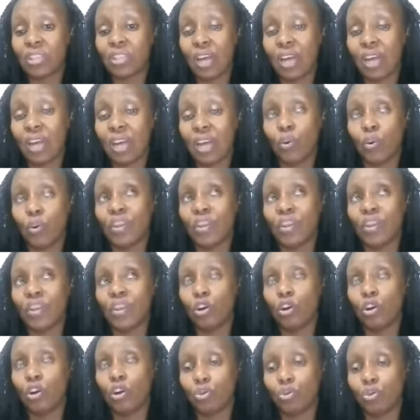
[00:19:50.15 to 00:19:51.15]
you know, when they
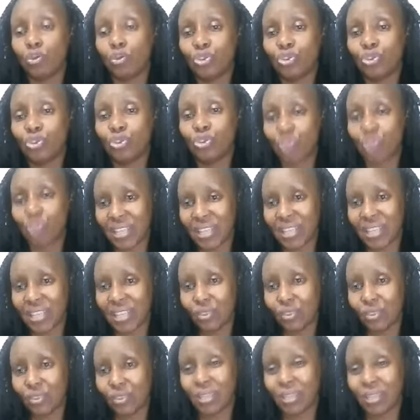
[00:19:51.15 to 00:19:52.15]
go through stress, you
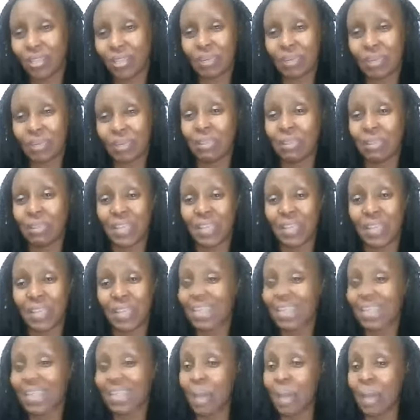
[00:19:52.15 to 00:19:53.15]
know, that sometimes they might
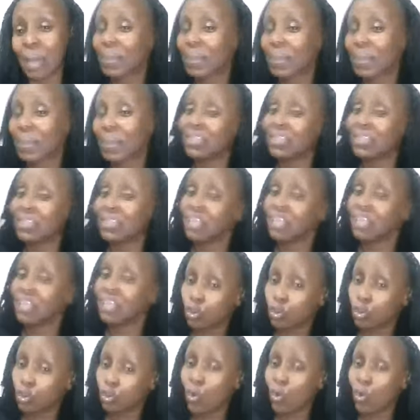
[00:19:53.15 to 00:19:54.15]
end up getting
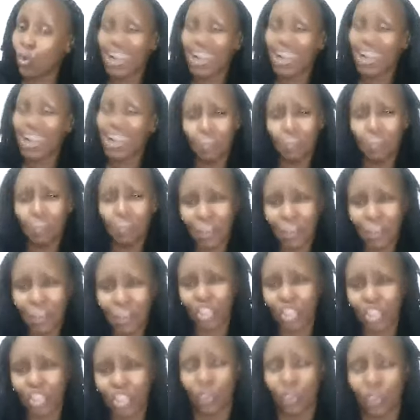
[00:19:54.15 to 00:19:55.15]
into a
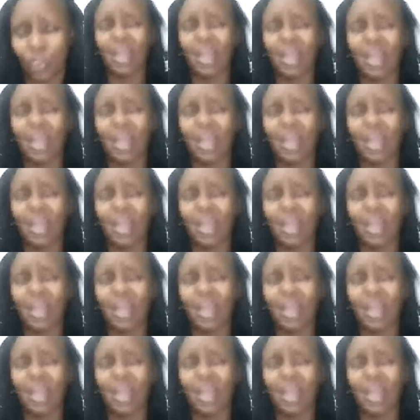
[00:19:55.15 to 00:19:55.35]
depression.